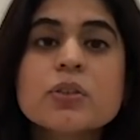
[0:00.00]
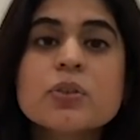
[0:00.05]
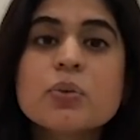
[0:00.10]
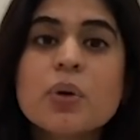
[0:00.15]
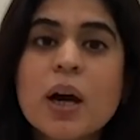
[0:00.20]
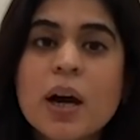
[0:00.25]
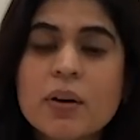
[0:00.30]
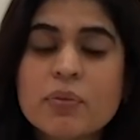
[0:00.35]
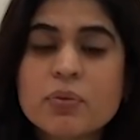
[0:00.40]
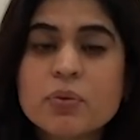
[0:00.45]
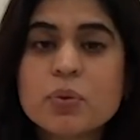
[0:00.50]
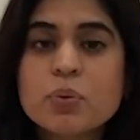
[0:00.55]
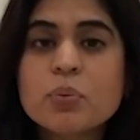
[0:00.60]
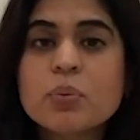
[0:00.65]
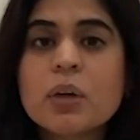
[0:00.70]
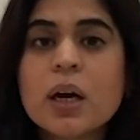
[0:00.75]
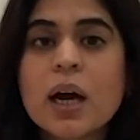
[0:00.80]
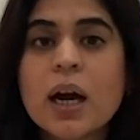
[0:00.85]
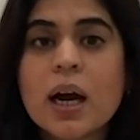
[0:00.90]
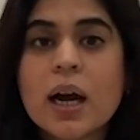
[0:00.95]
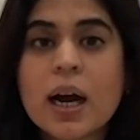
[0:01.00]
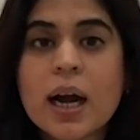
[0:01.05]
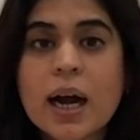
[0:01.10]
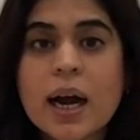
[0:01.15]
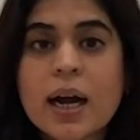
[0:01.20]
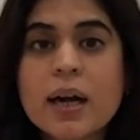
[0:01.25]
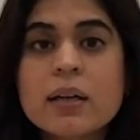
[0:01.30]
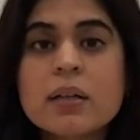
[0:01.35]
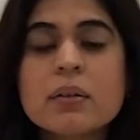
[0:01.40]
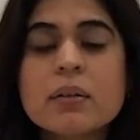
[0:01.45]
You have to
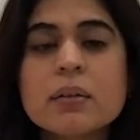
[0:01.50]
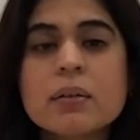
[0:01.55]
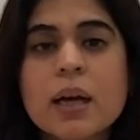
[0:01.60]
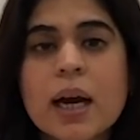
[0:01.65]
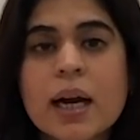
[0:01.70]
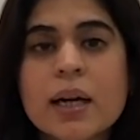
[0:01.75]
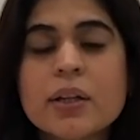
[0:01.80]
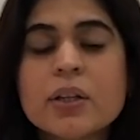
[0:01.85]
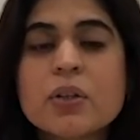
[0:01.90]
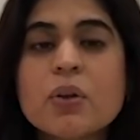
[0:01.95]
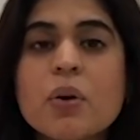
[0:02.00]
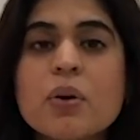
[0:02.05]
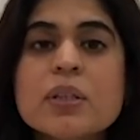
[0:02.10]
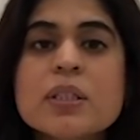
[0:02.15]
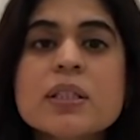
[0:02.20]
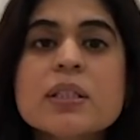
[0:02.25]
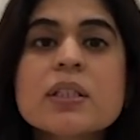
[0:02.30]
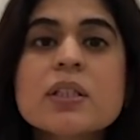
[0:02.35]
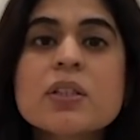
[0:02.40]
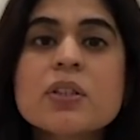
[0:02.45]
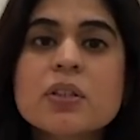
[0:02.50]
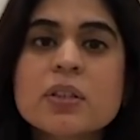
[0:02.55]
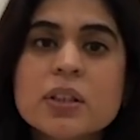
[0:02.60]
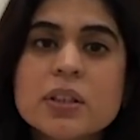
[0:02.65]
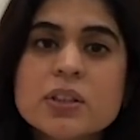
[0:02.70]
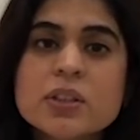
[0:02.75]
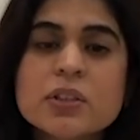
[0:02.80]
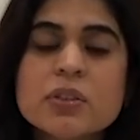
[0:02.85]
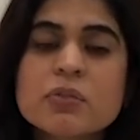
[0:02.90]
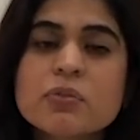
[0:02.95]
add antioxidant
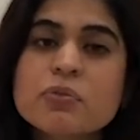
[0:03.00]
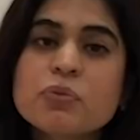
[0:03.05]
rich